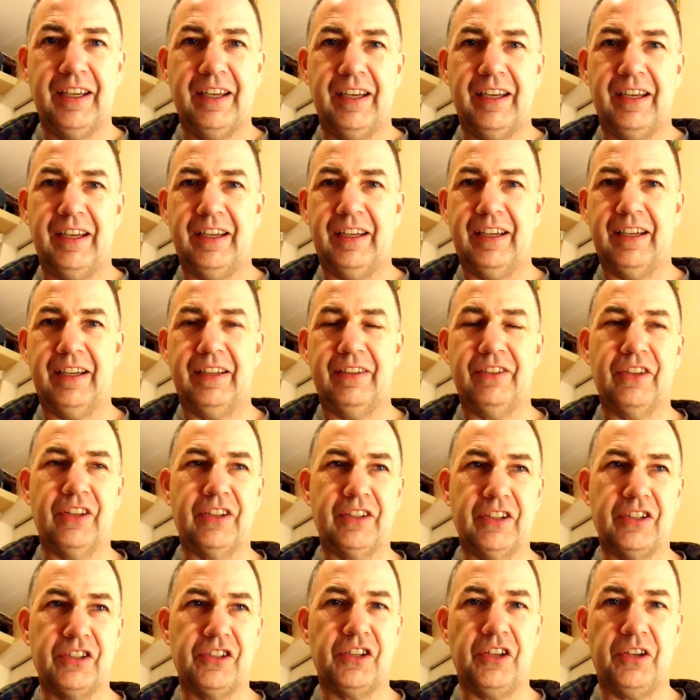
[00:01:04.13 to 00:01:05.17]
than
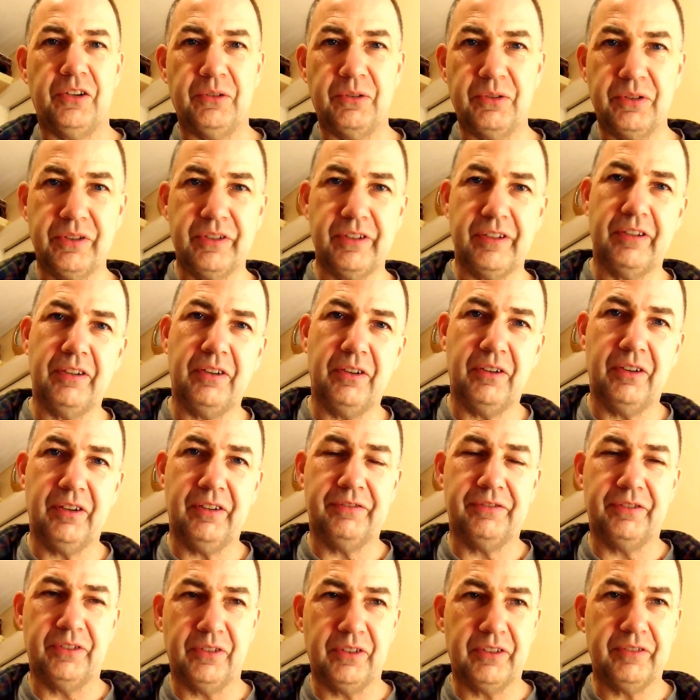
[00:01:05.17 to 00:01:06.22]
the south
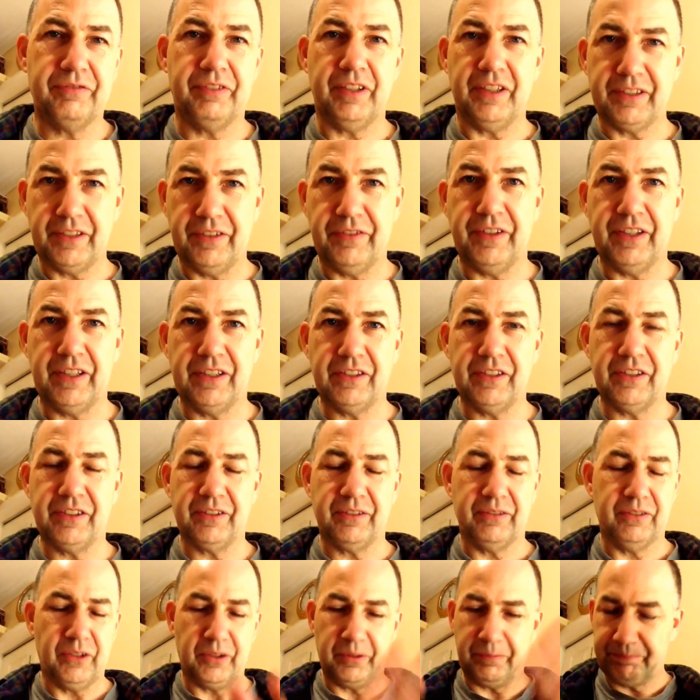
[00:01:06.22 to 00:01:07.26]
for flood defences.
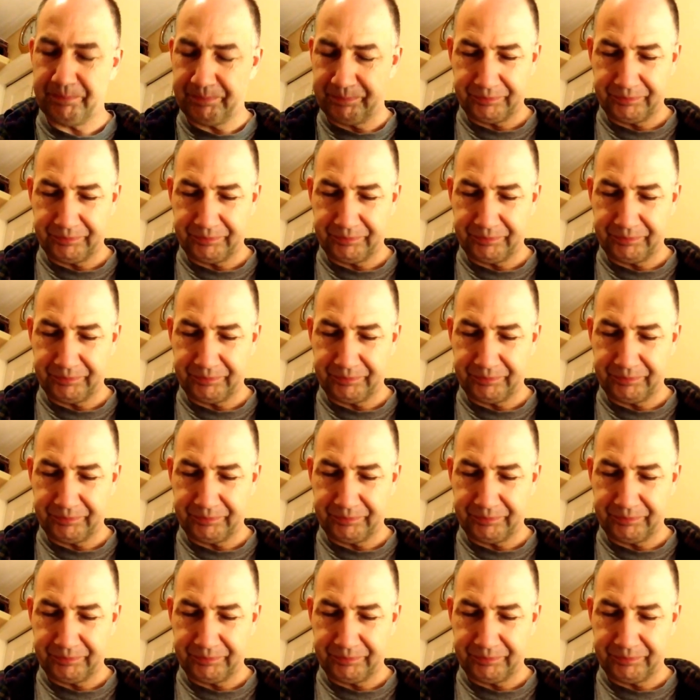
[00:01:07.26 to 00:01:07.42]
Look,